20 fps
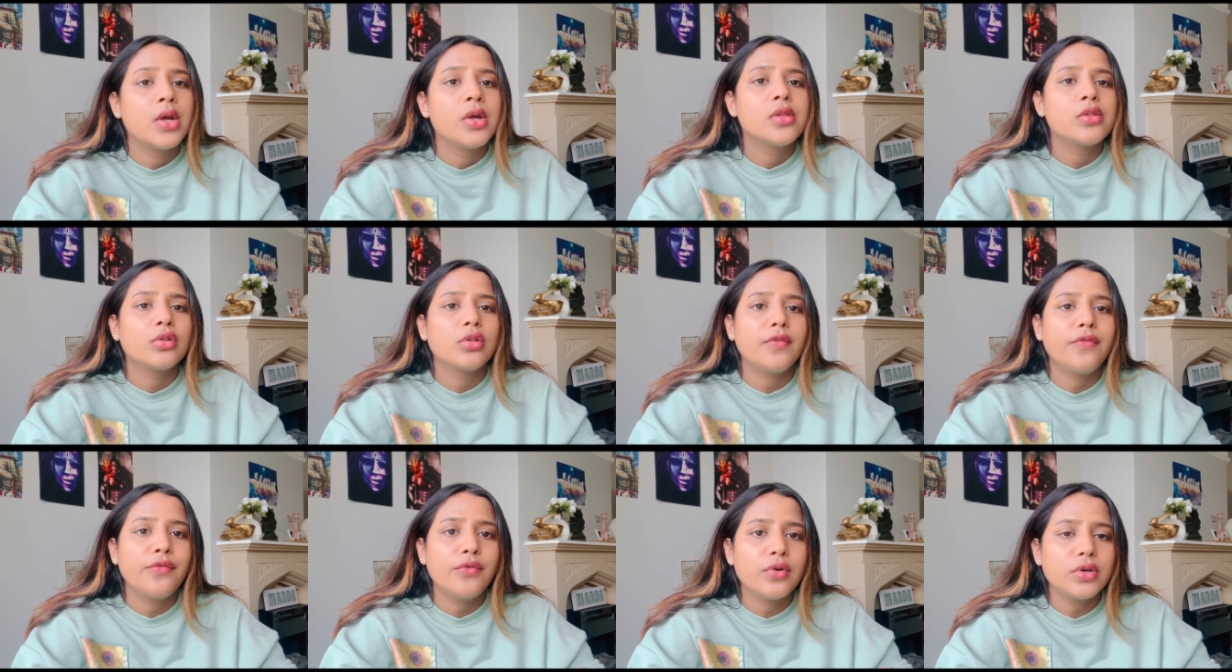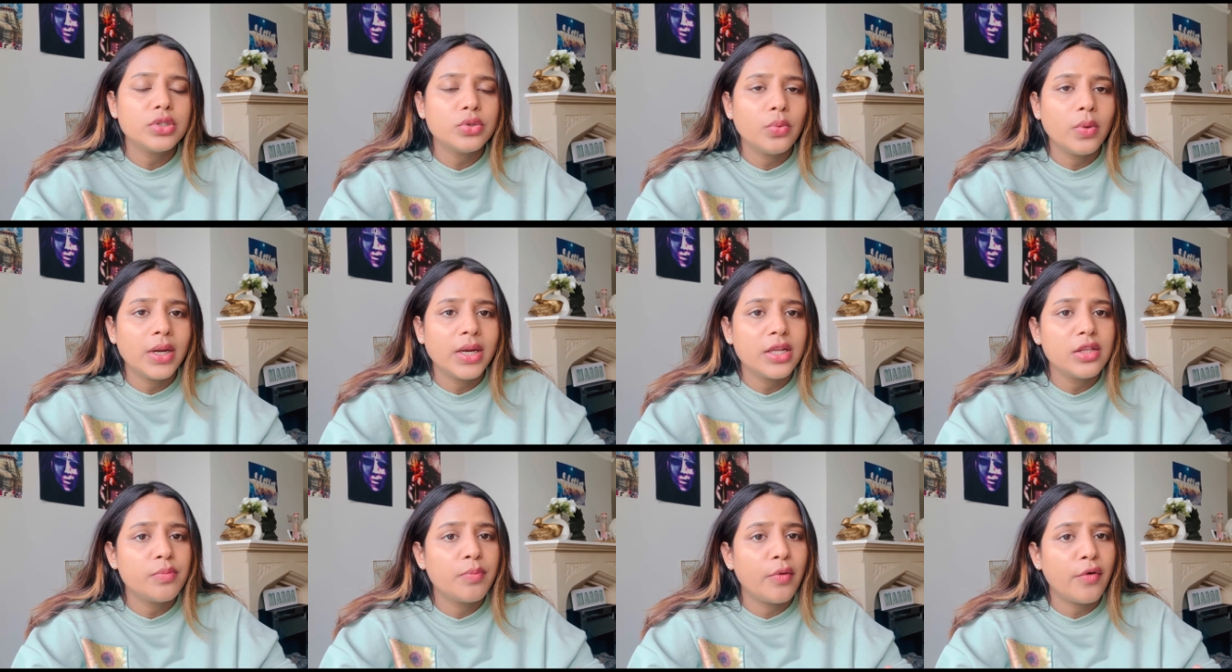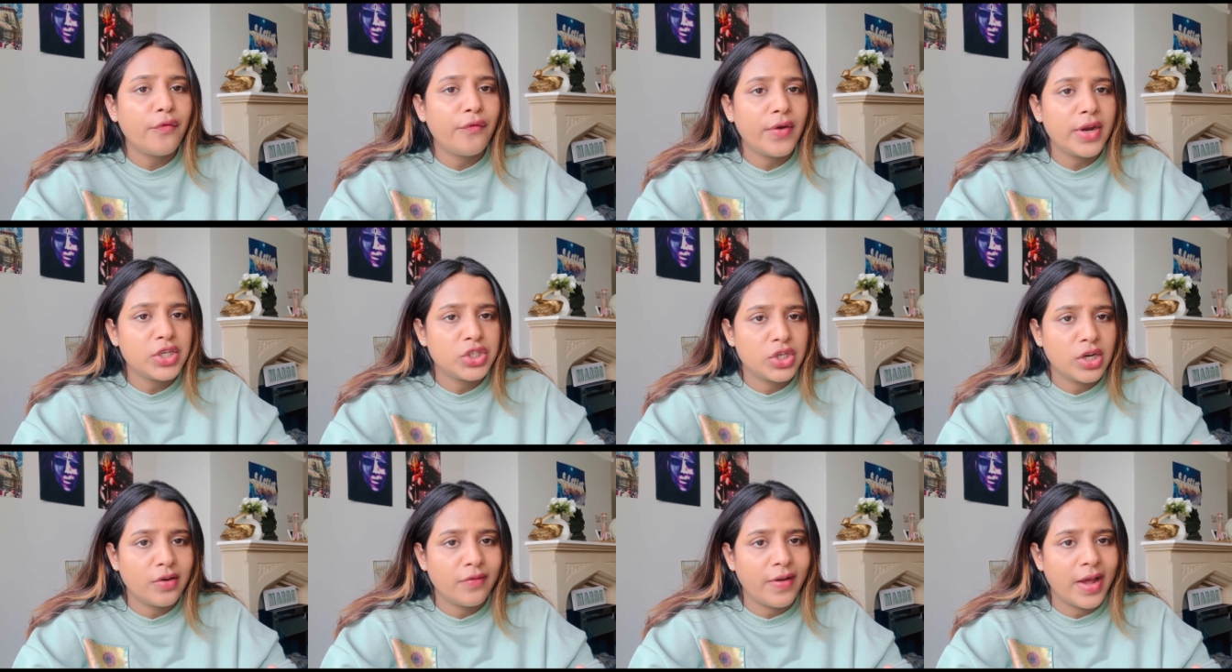So the first one is
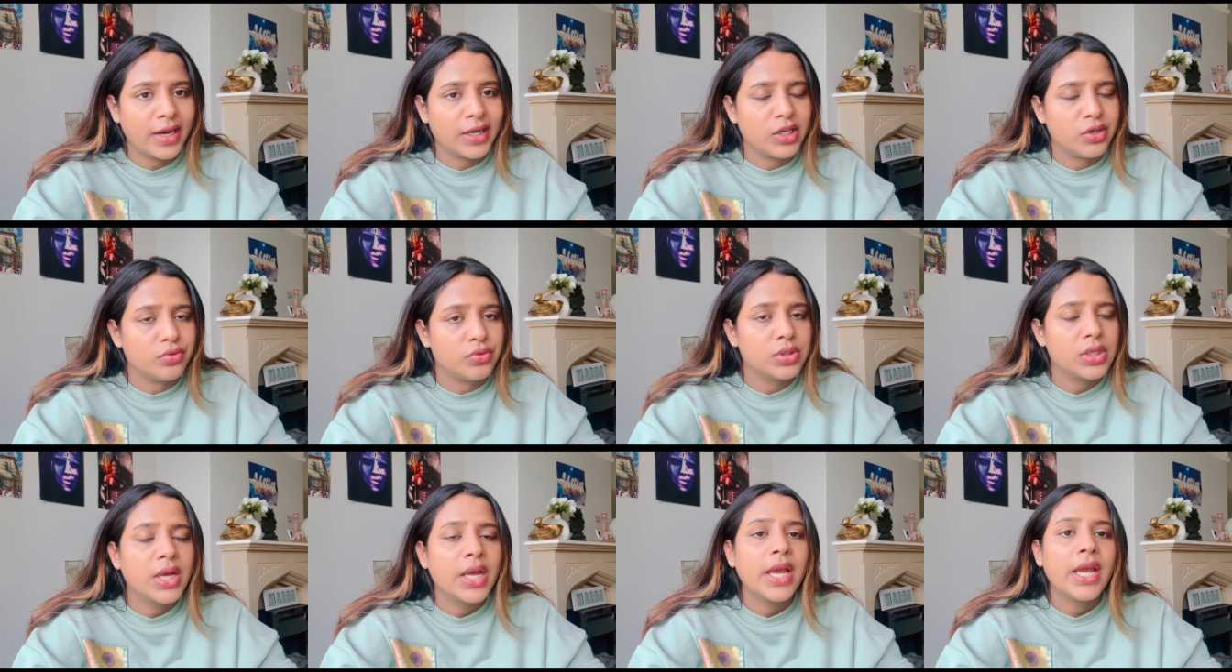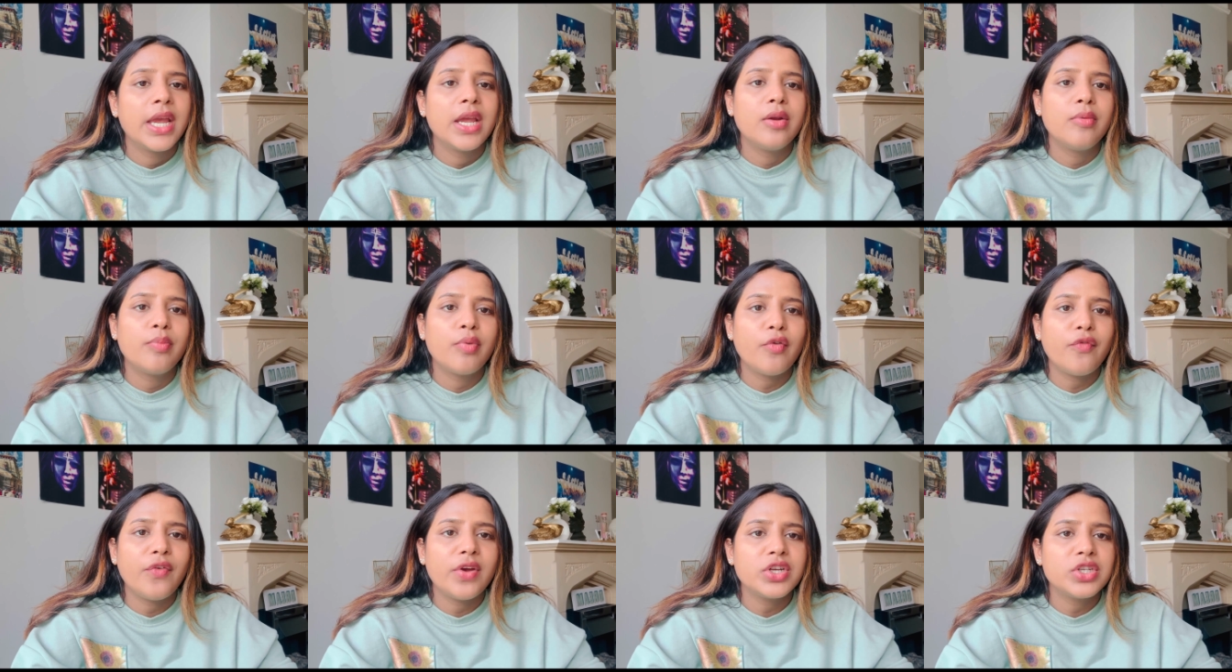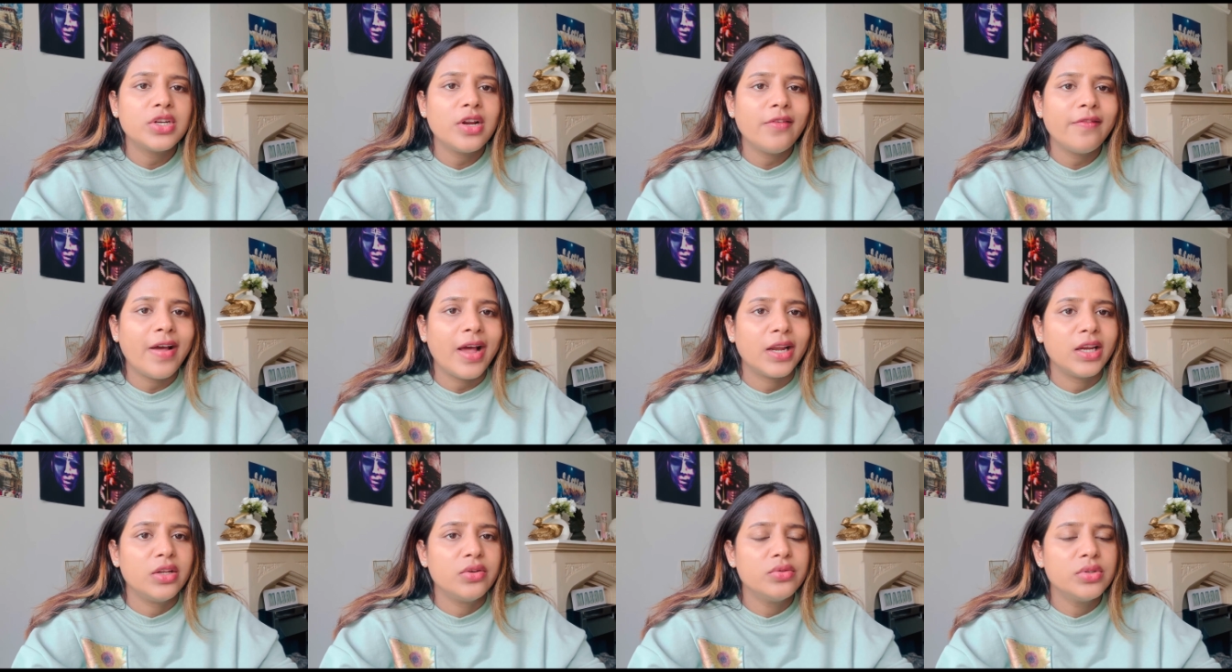professional values. In professional
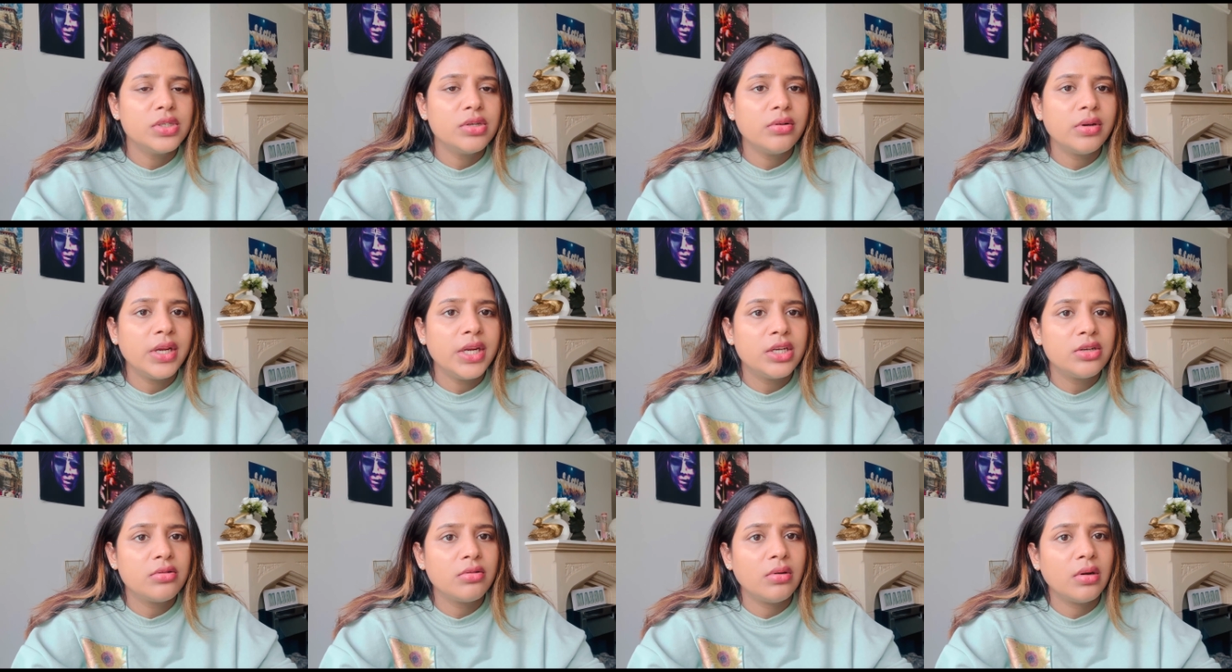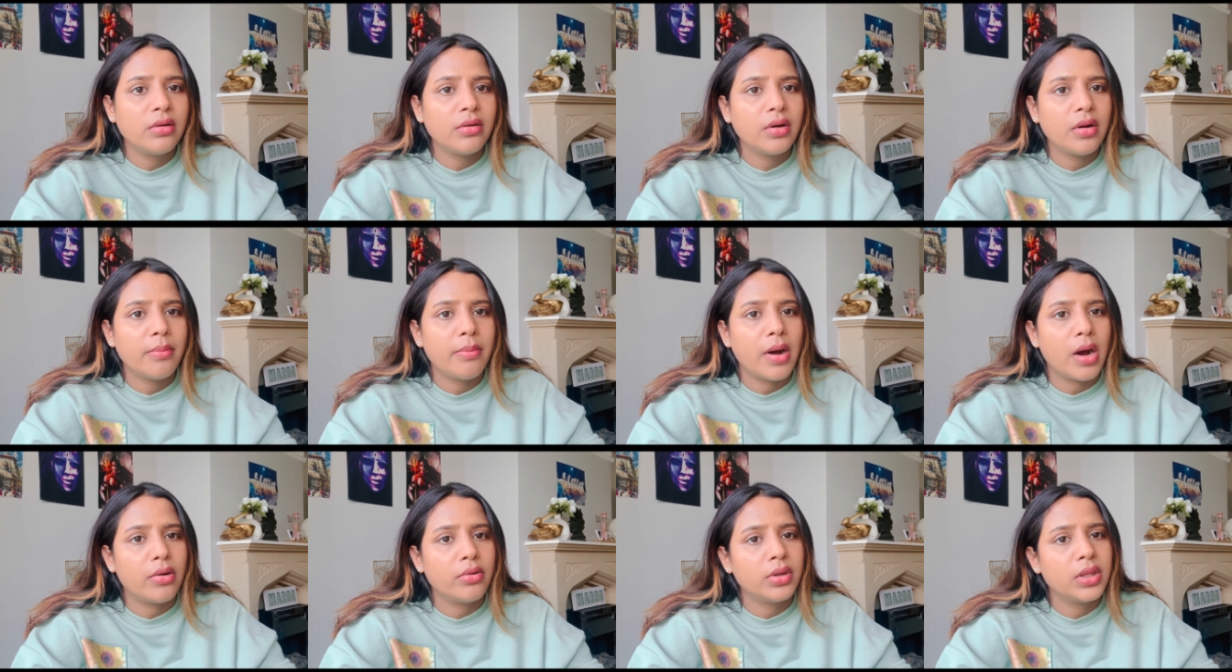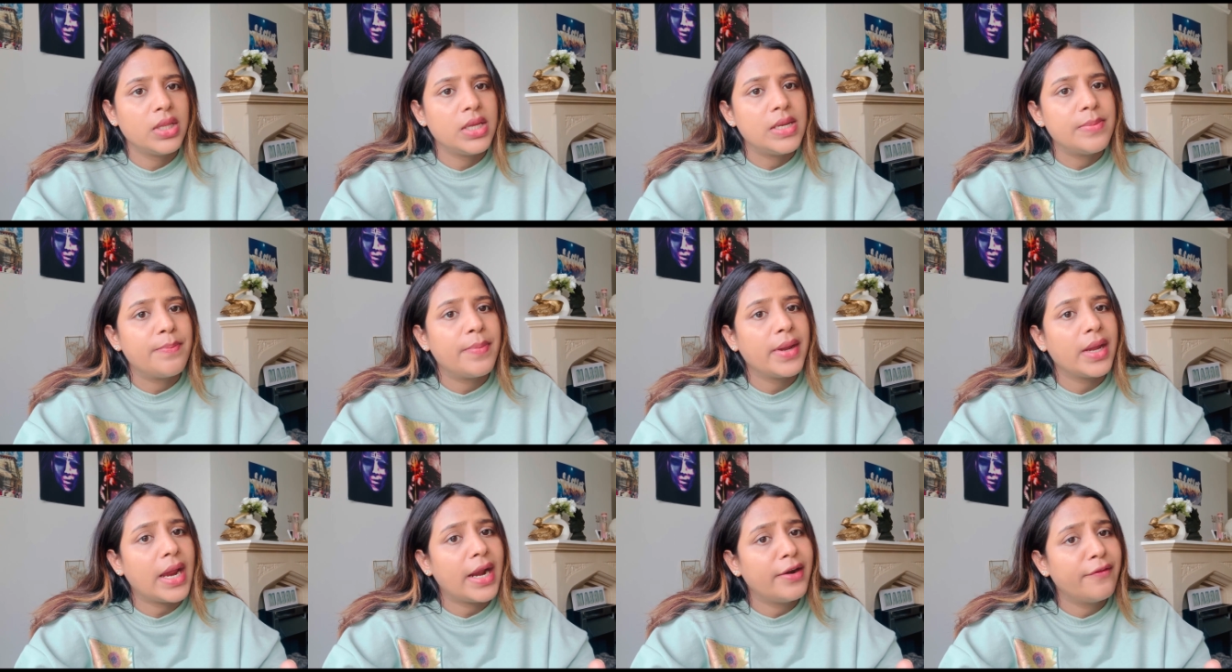values, you need to learn about the
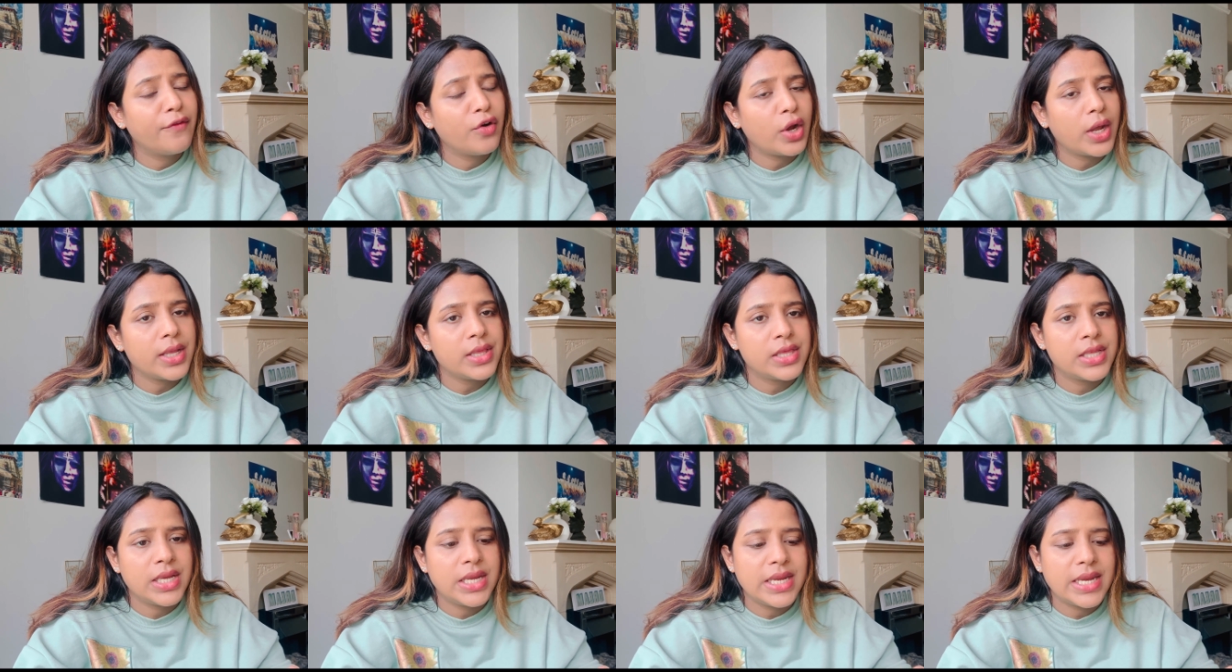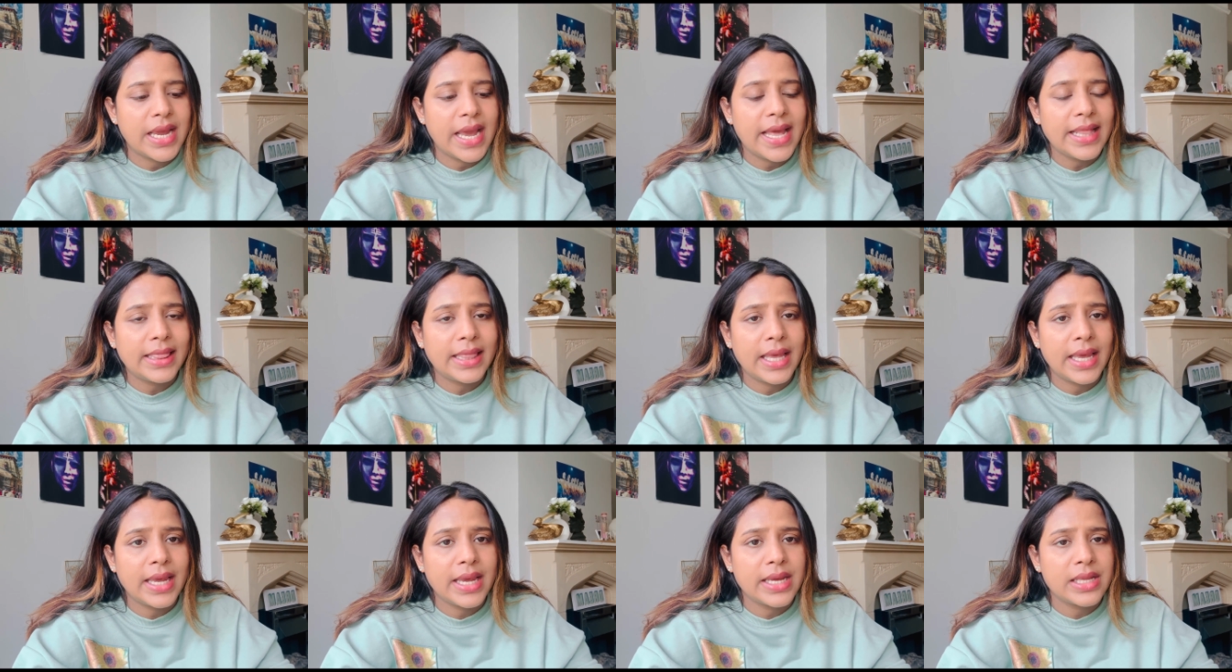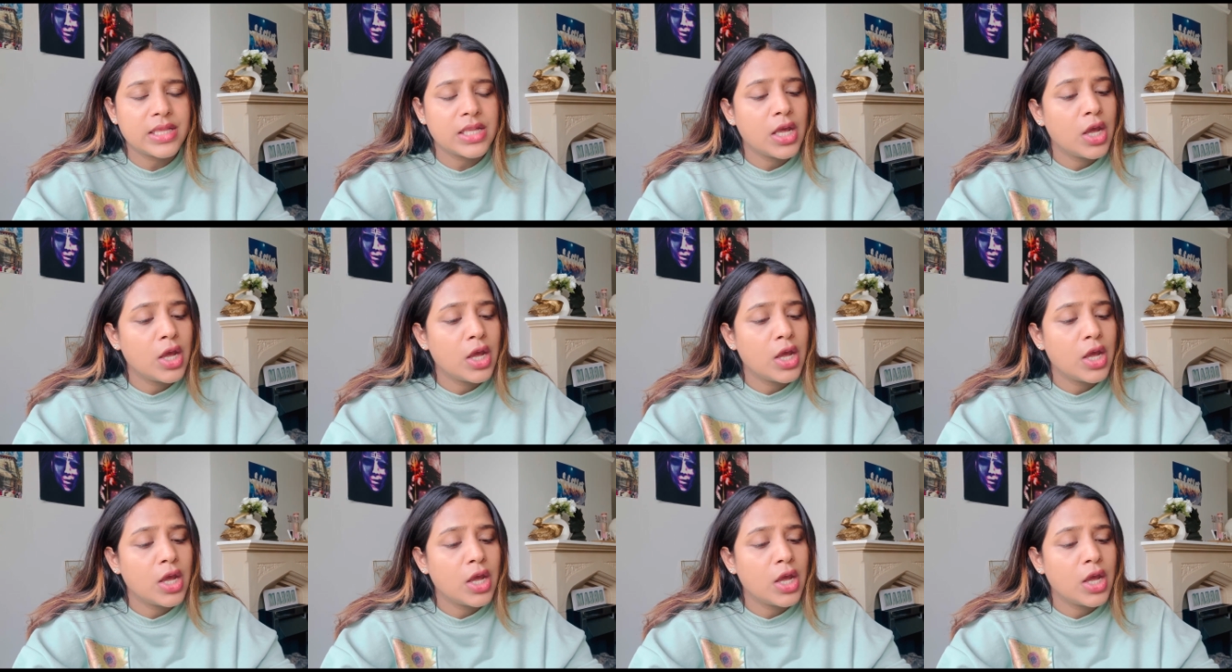advocacy, ethics,